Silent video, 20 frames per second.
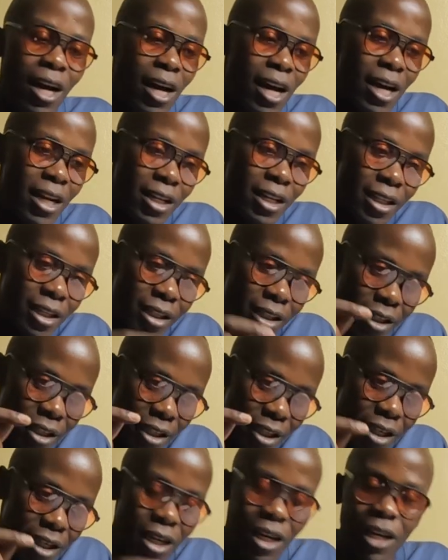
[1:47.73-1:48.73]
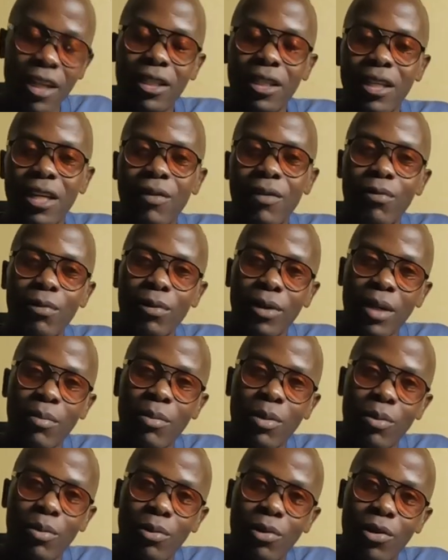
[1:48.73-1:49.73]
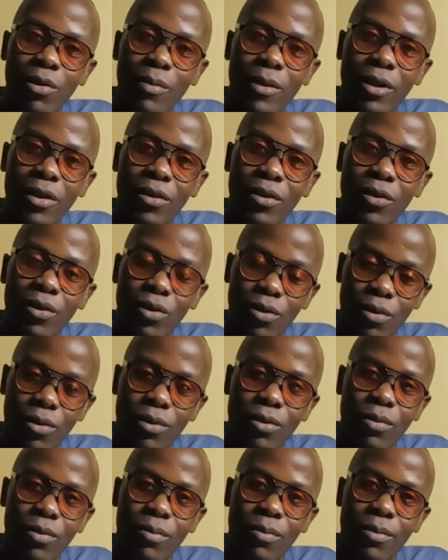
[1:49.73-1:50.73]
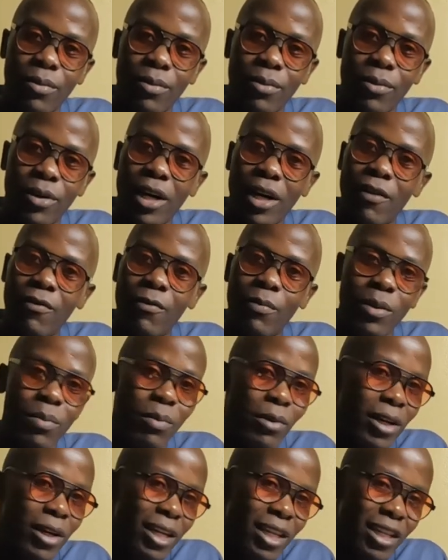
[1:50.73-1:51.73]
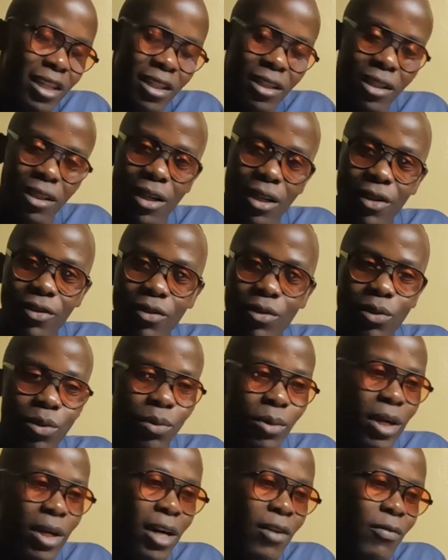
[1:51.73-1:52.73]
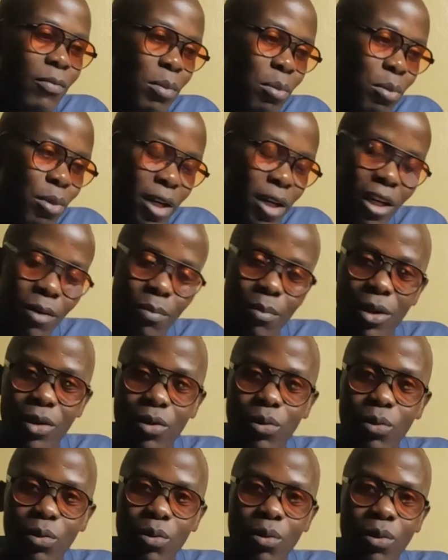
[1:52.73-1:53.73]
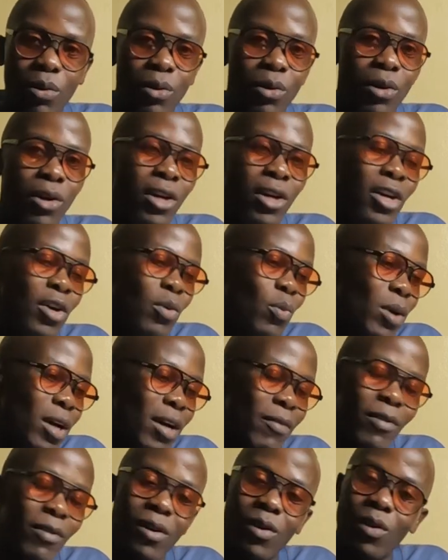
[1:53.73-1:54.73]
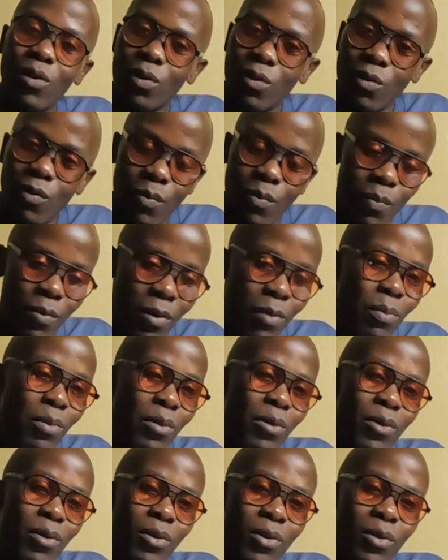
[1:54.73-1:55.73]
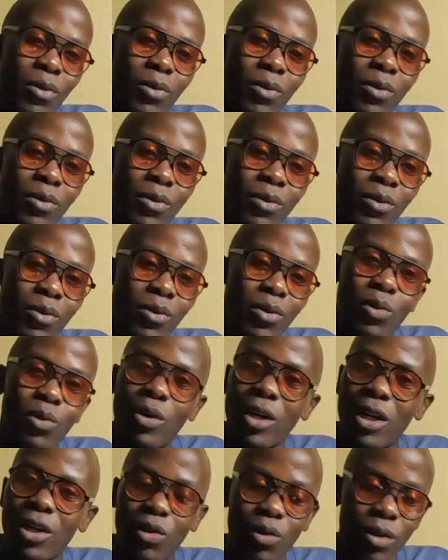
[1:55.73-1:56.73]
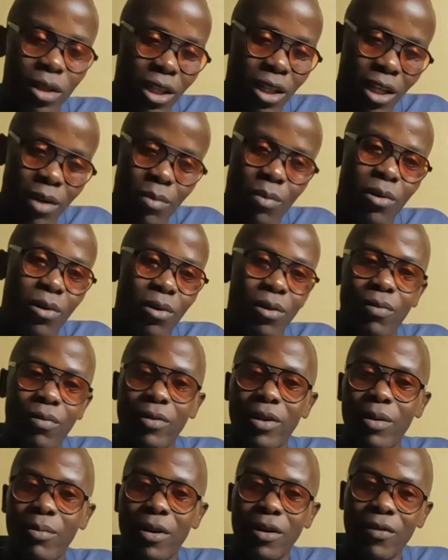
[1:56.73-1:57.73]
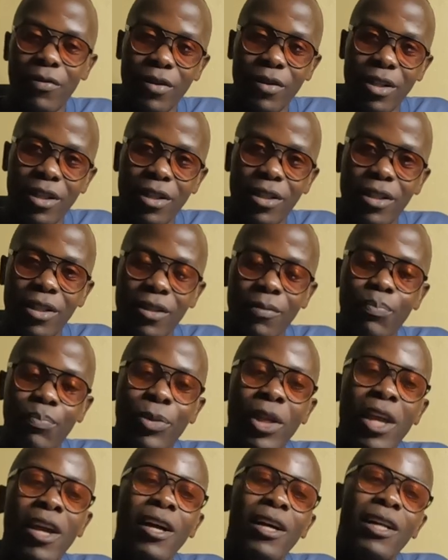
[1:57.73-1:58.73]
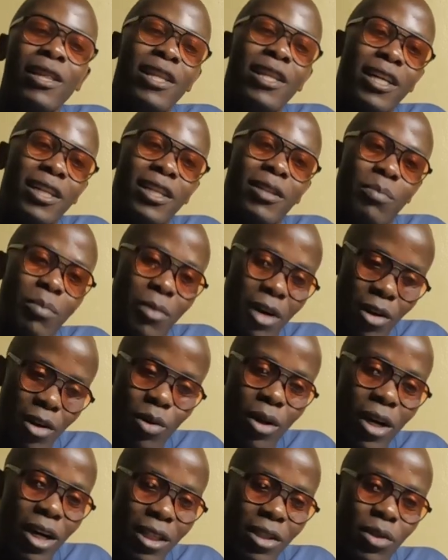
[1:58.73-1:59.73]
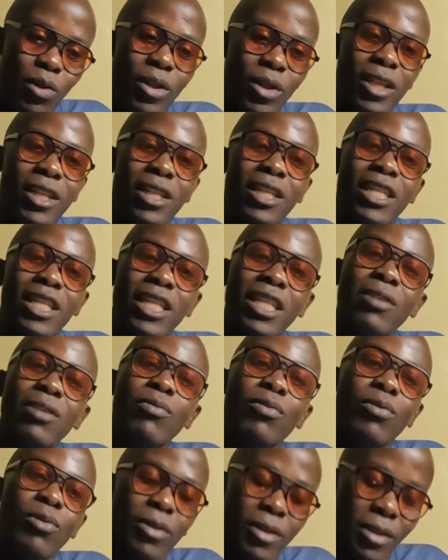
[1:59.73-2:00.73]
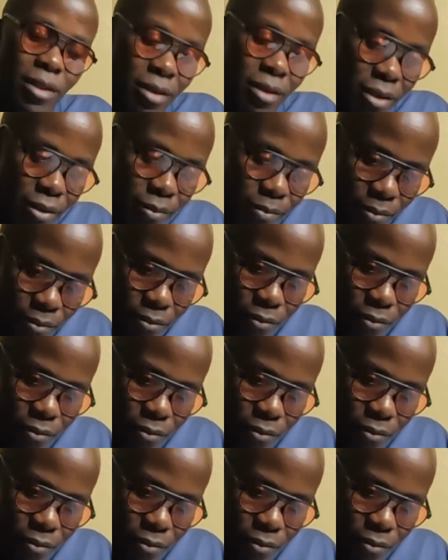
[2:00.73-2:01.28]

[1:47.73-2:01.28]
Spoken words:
and get their full-time employment on YouTube. We have people like Itsinasto, we have people like Mayugno, we have a lot of people, you cannot name all of them and finish, that Marwa has already influenced